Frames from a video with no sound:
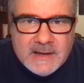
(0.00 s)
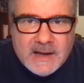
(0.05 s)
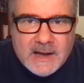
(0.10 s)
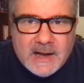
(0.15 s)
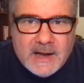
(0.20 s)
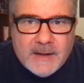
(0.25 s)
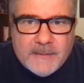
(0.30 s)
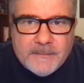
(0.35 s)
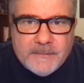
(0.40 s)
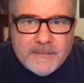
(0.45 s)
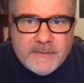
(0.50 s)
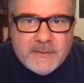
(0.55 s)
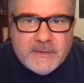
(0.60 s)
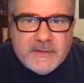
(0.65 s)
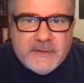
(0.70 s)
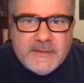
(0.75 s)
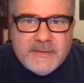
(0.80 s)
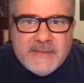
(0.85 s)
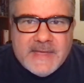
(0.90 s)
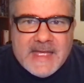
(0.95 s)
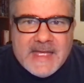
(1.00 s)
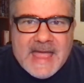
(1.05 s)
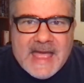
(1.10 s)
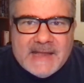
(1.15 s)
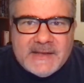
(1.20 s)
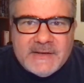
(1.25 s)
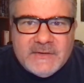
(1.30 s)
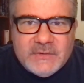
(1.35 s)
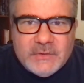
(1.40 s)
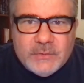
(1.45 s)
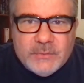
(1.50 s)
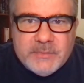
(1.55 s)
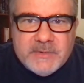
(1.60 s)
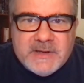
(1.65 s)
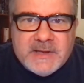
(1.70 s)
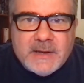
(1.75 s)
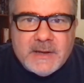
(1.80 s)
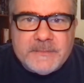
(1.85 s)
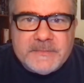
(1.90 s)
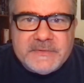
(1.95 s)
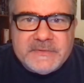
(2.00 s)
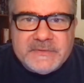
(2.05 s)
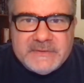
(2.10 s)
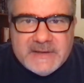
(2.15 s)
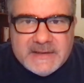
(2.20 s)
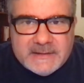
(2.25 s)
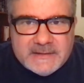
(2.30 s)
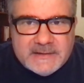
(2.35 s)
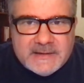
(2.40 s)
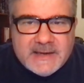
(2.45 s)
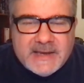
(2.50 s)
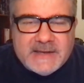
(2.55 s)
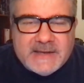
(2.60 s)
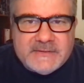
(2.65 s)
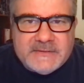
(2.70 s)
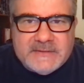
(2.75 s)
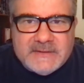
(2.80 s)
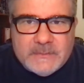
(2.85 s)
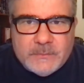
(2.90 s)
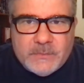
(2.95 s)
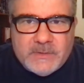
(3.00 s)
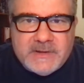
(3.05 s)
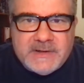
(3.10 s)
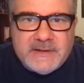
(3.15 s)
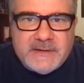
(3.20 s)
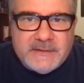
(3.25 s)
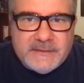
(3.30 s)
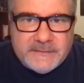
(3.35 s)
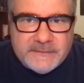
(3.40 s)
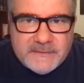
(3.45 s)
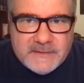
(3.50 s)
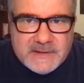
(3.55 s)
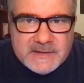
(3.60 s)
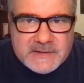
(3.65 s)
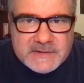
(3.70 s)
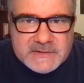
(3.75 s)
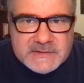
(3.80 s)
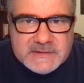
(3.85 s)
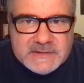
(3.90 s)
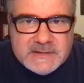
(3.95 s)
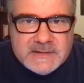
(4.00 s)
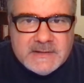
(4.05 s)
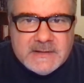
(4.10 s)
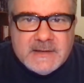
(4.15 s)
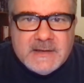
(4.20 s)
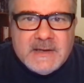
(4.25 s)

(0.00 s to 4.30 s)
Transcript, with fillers: um, that attitude becomes sin, and sin, when it is finished,